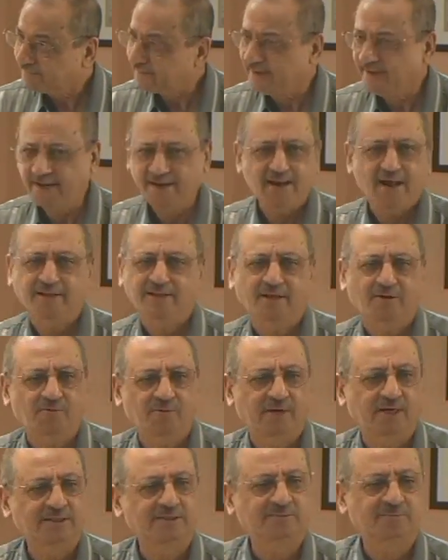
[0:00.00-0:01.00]
In other
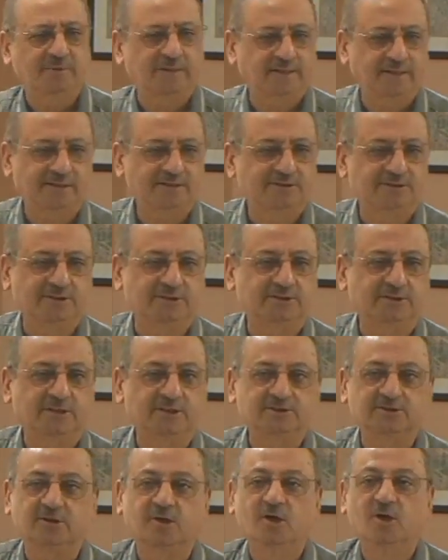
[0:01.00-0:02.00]
words, brothers and
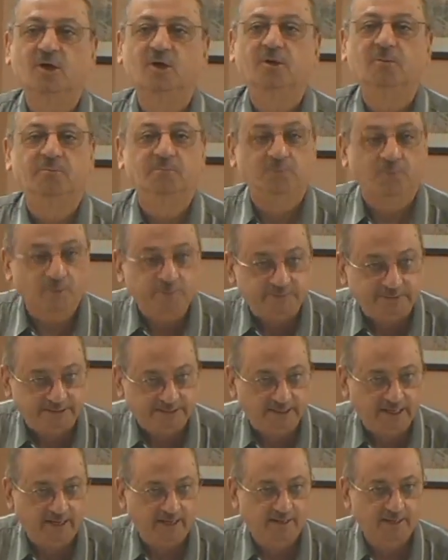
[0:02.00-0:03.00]
sisters,
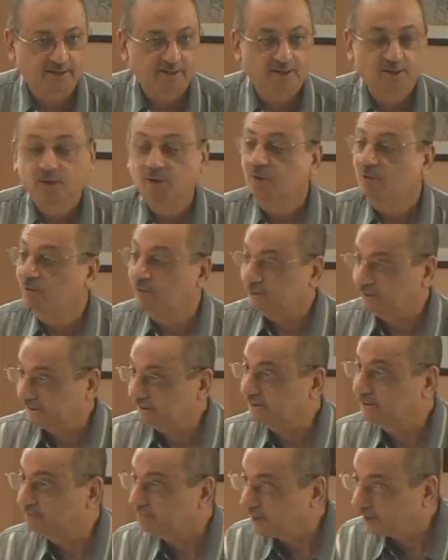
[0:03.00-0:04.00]
mubtada, which
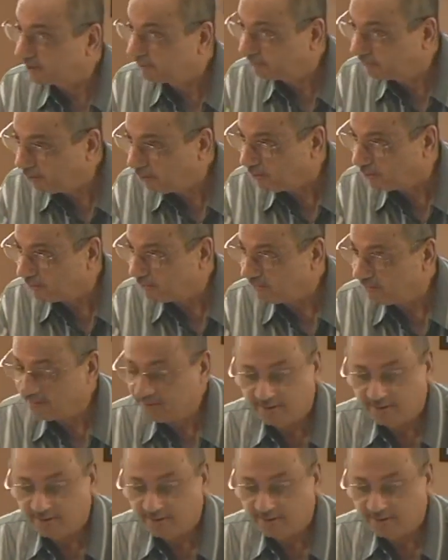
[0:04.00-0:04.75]
is marfu,